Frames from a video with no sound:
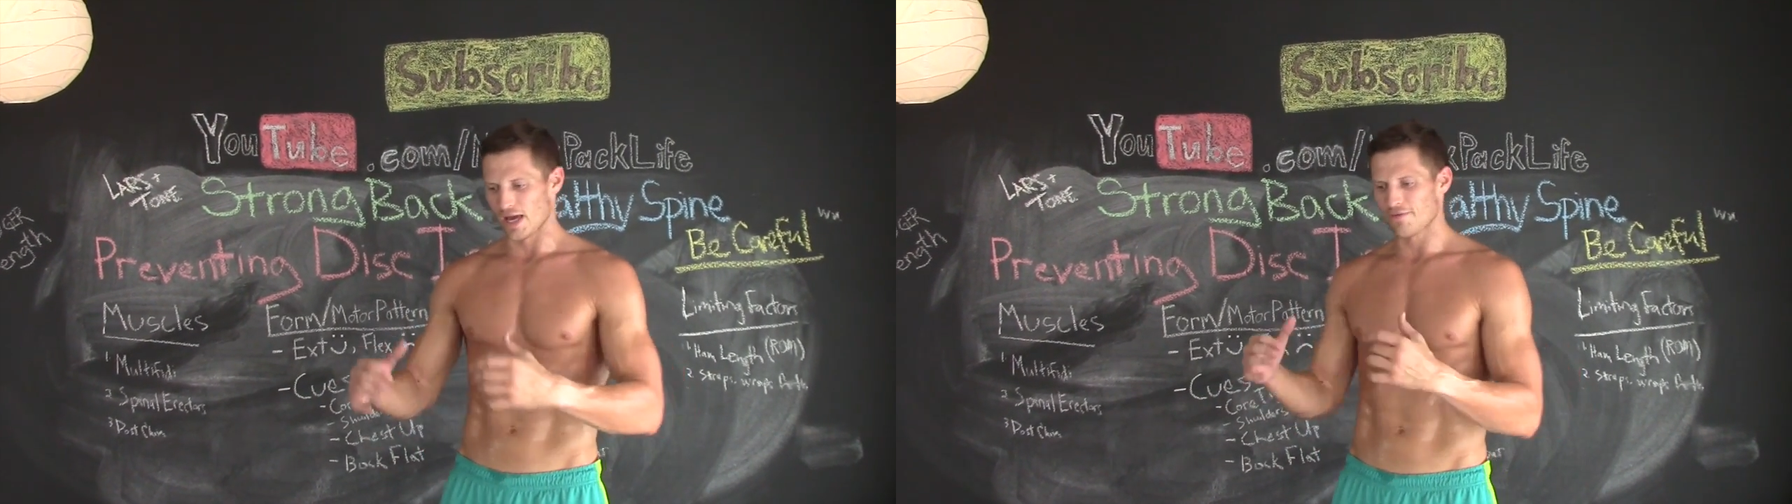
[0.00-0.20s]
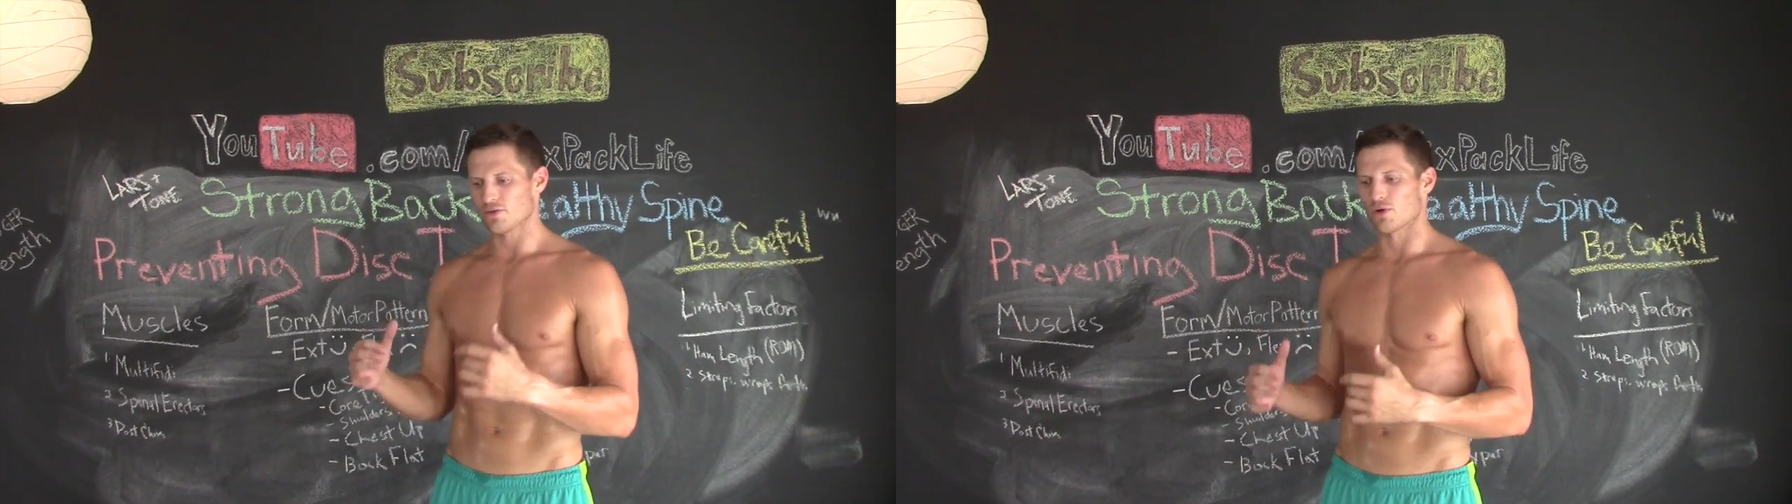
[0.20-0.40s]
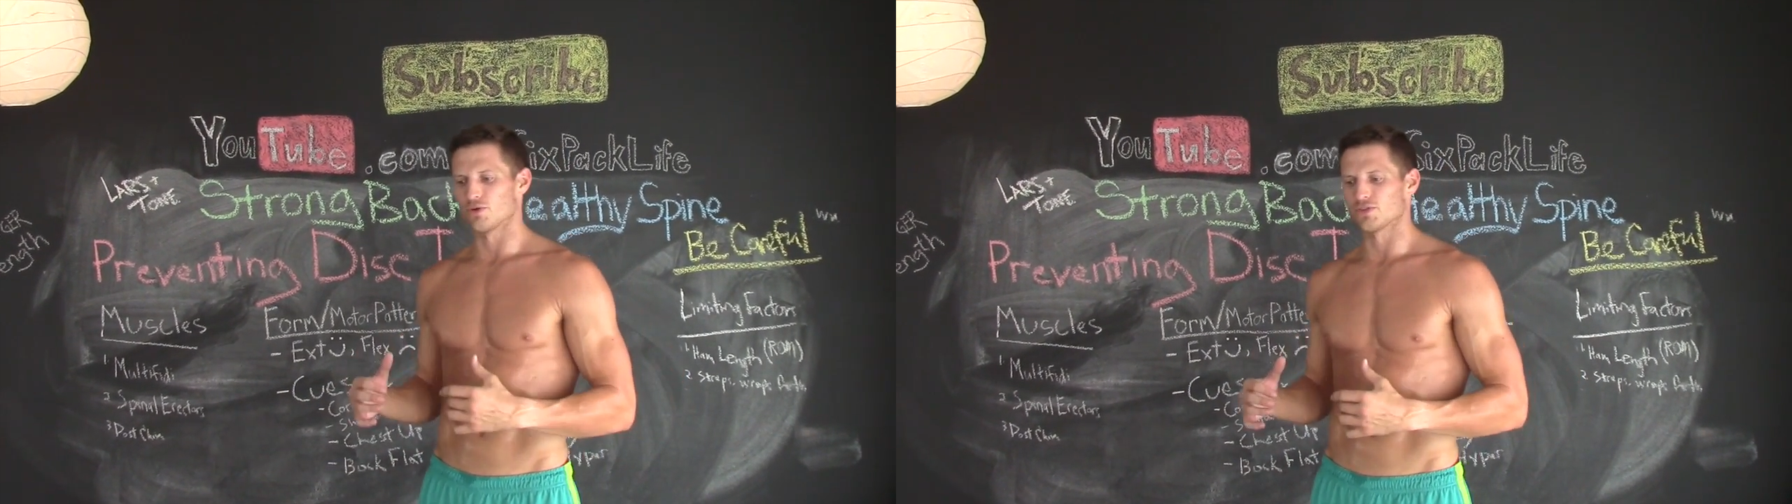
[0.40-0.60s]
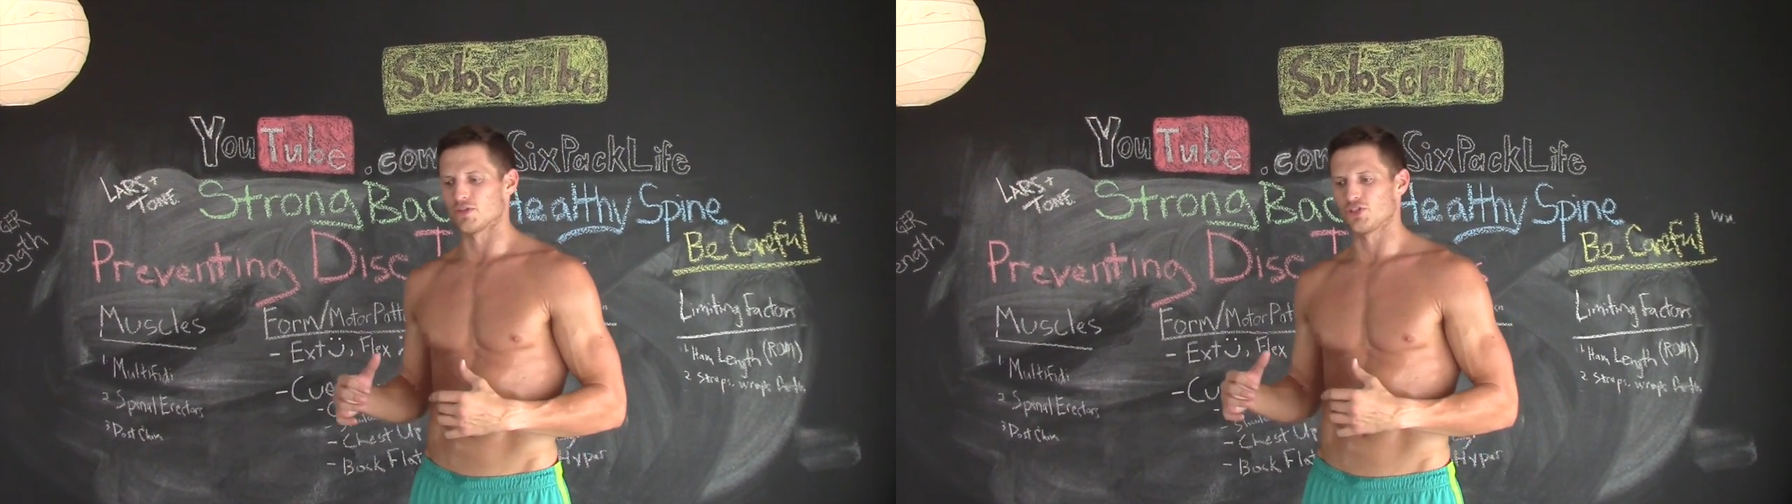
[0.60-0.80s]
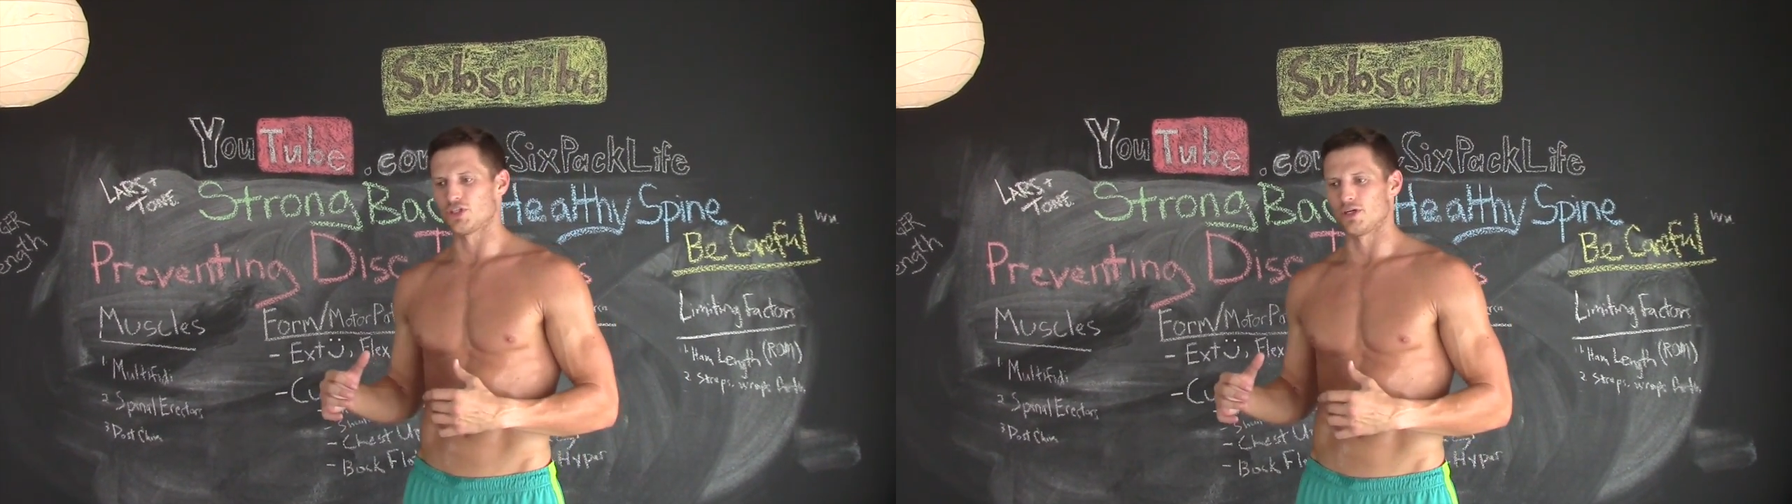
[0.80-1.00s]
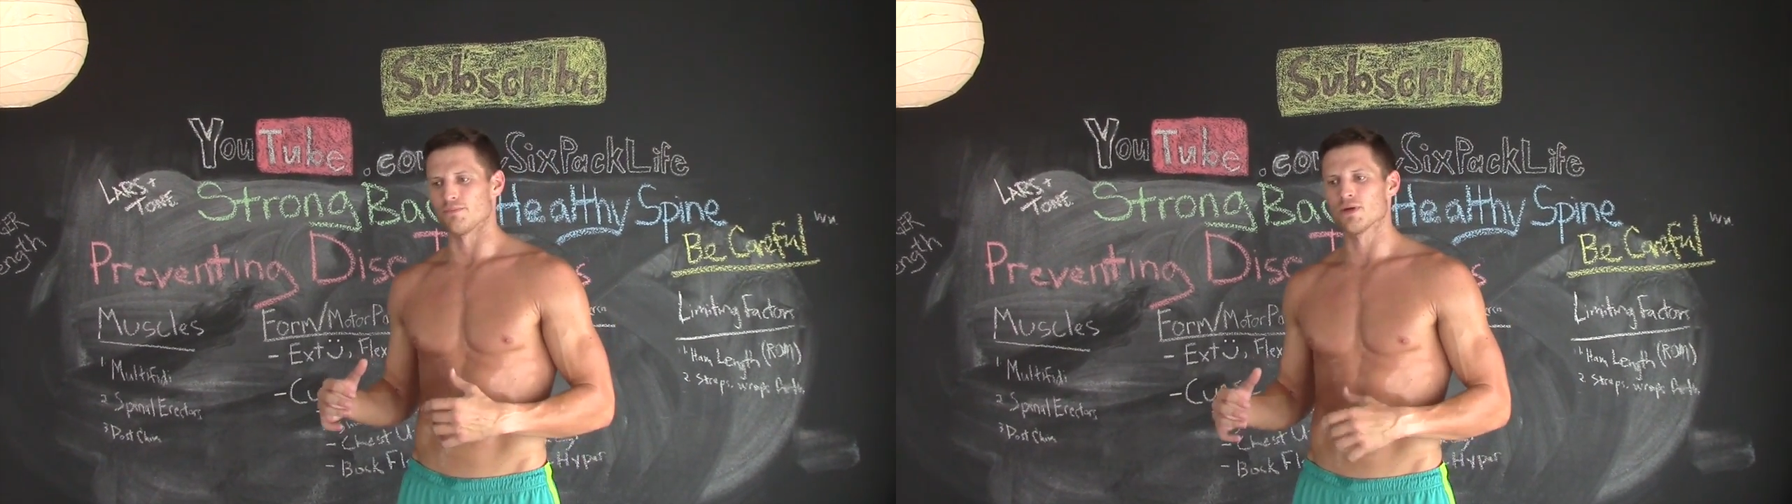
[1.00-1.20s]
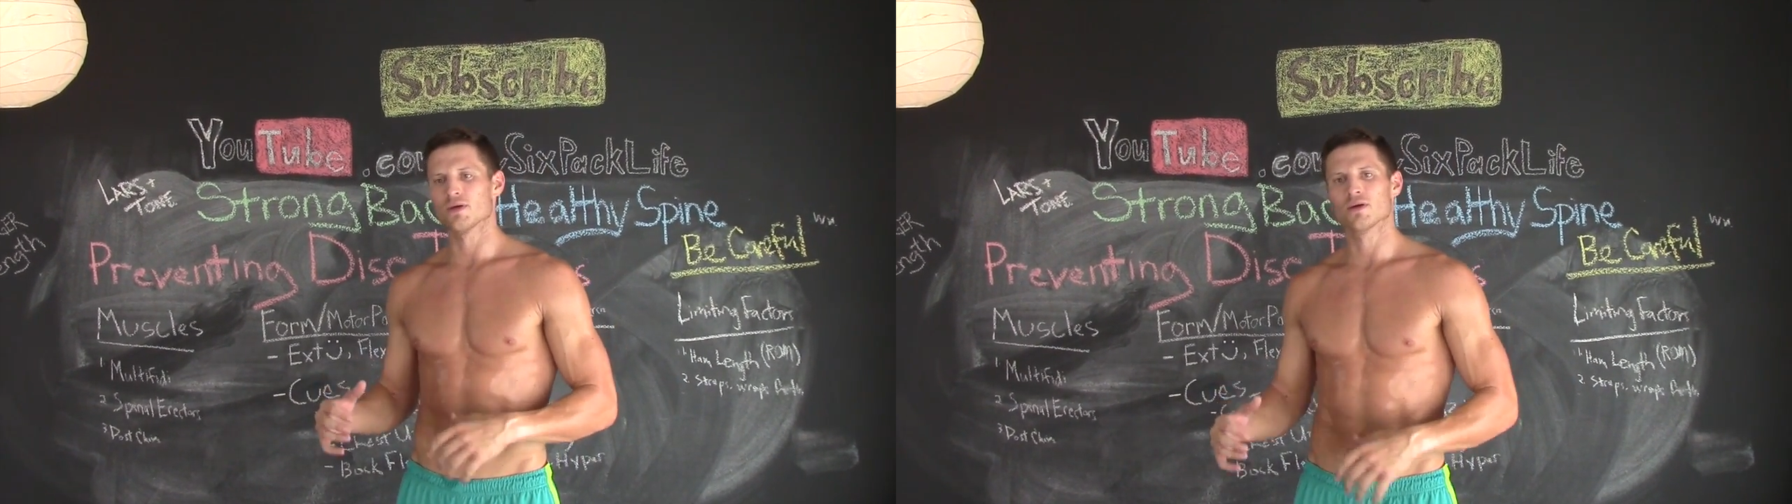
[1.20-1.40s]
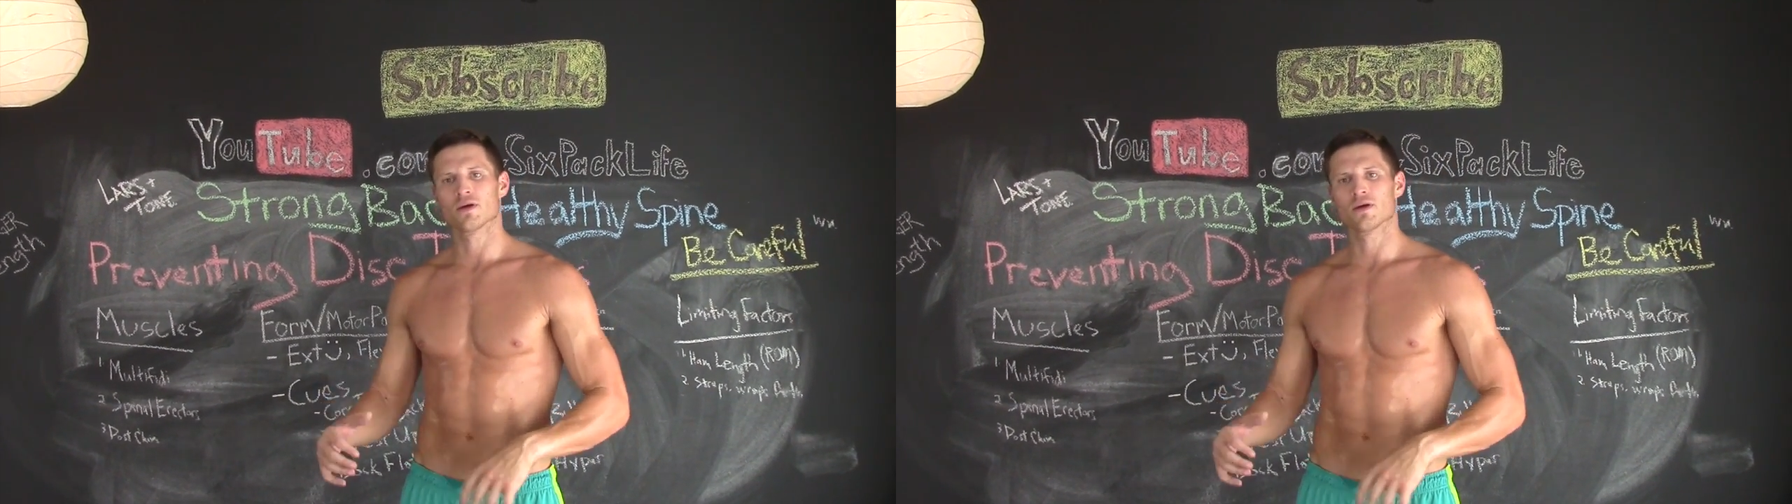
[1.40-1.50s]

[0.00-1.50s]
heavy rows in the gym.